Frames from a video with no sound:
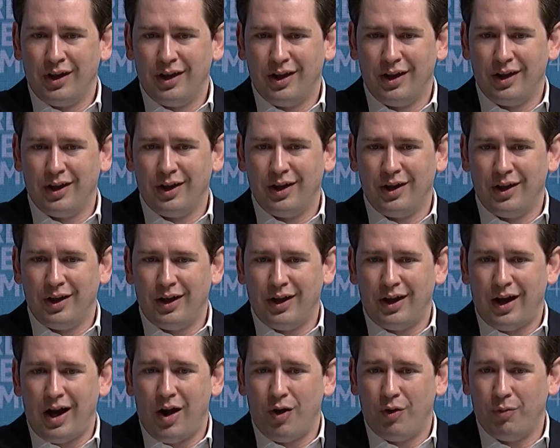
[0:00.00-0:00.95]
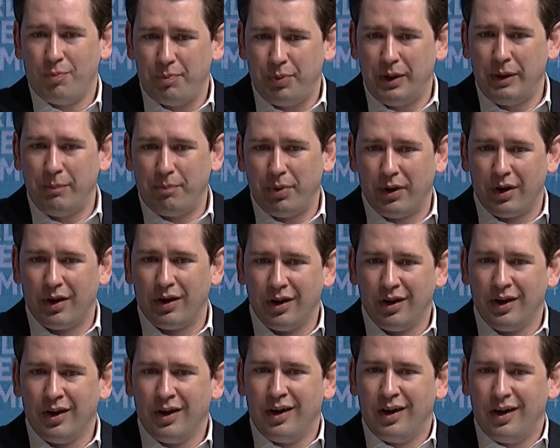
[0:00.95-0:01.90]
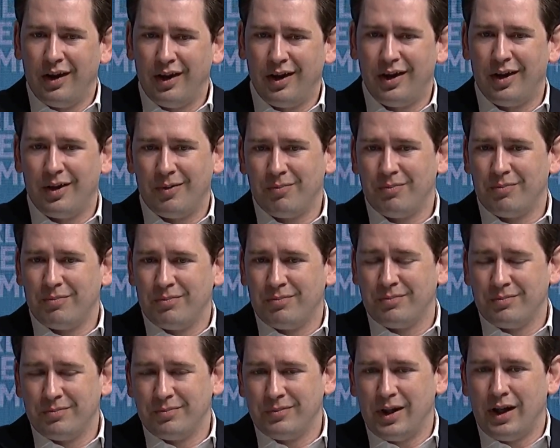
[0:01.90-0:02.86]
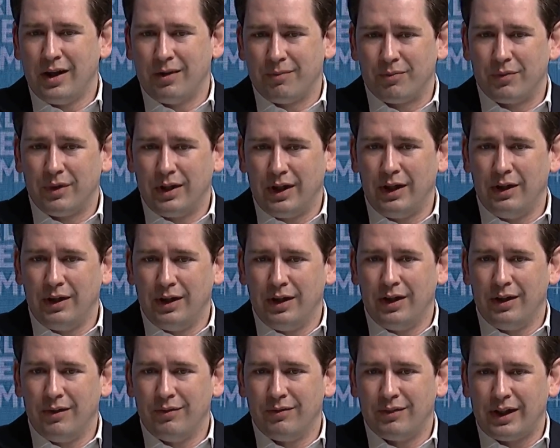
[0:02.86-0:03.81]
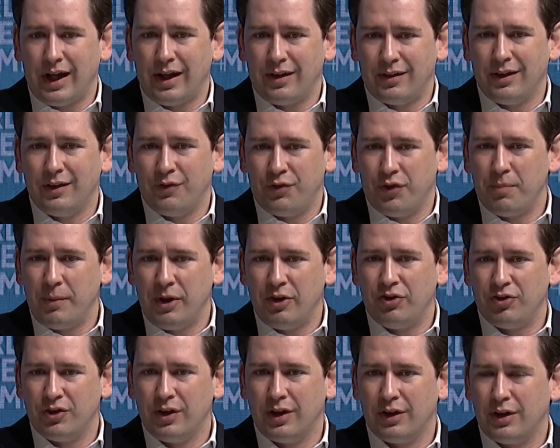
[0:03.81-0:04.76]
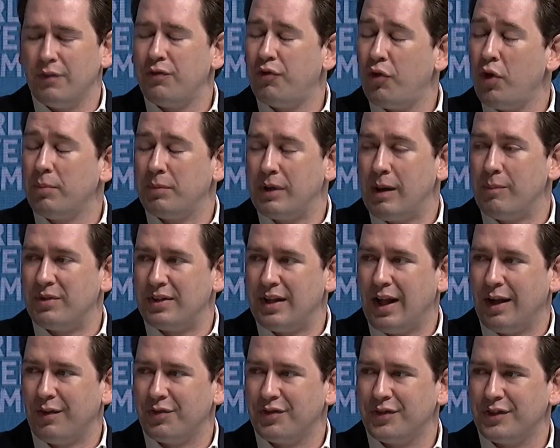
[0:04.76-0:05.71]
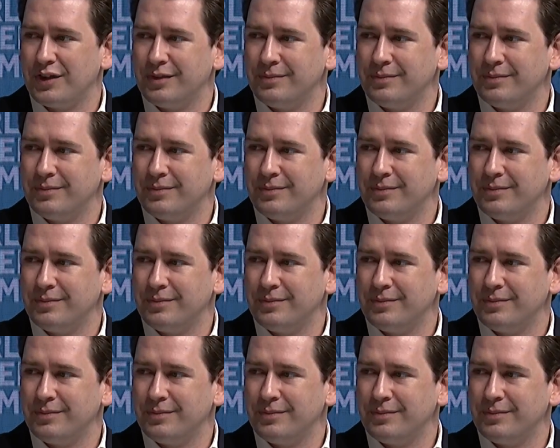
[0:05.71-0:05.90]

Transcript: uh, how people um, yeah, in, get information and inform themselves.